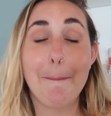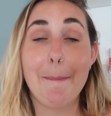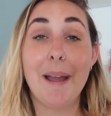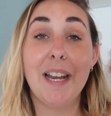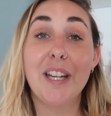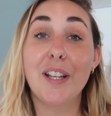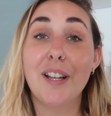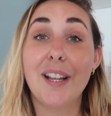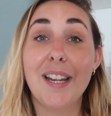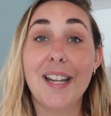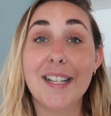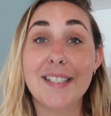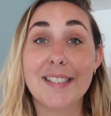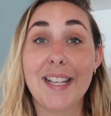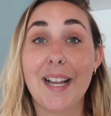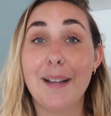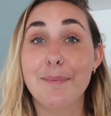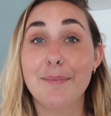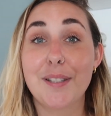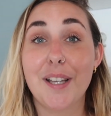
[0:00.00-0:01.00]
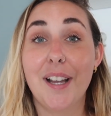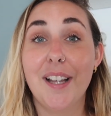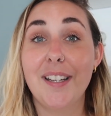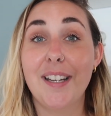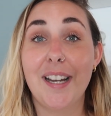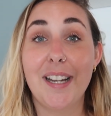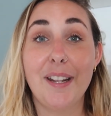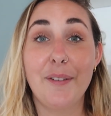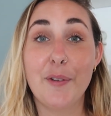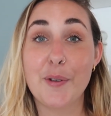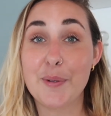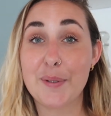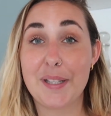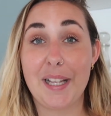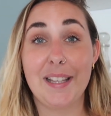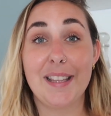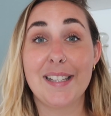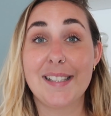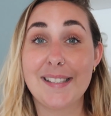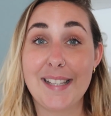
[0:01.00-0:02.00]
medical exam done and it was
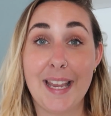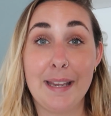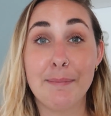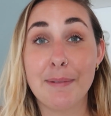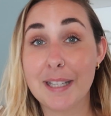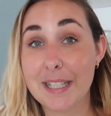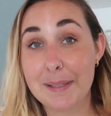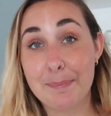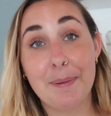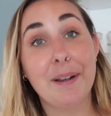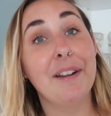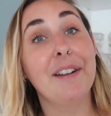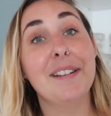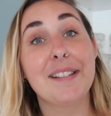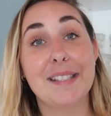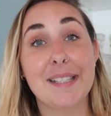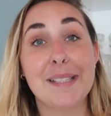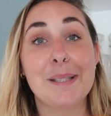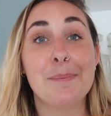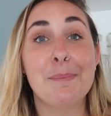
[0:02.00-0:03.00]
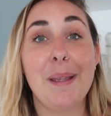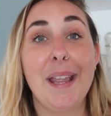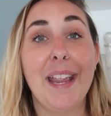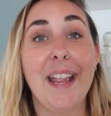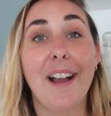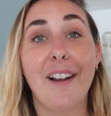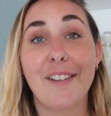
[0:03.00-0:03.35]
like the same experience as me.